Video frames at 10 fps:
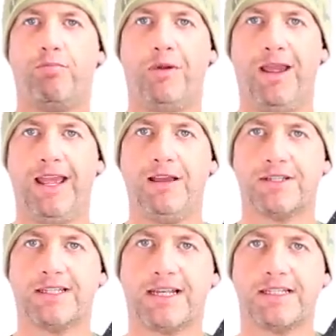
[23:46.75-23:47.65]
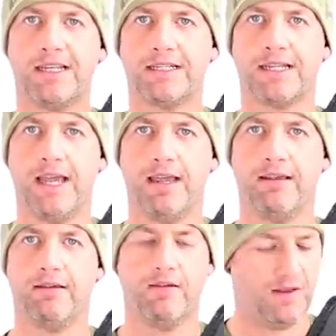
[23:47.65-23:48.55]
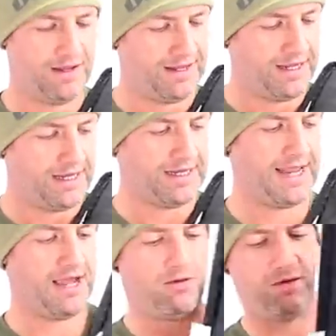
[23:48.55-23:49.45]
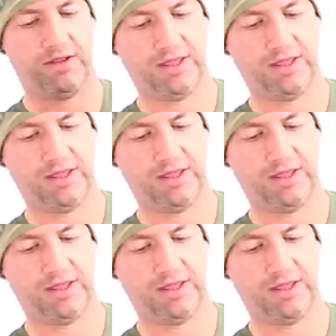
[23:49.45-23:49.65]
But how sexy is that? Now,